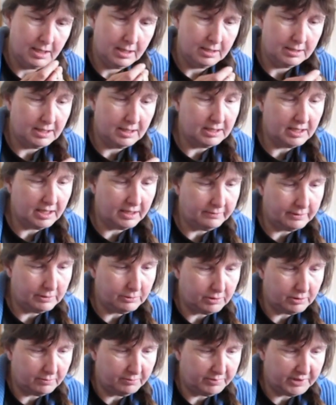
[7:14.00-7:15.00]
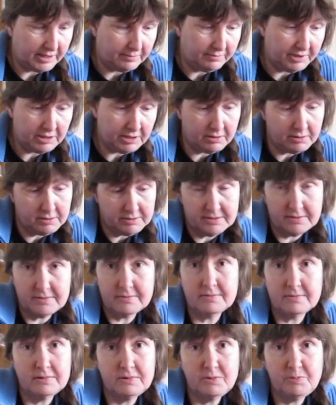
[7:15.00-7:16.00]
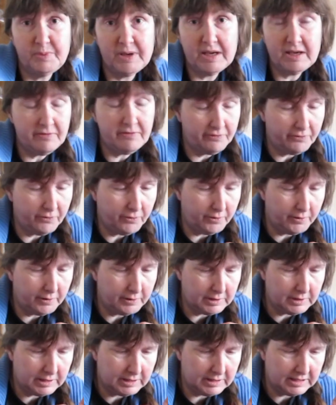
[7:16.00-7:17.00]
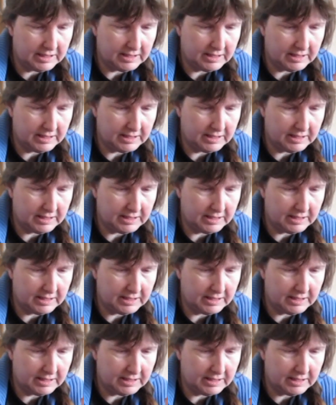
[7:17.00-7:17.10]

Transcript: then I will complain, because you pay for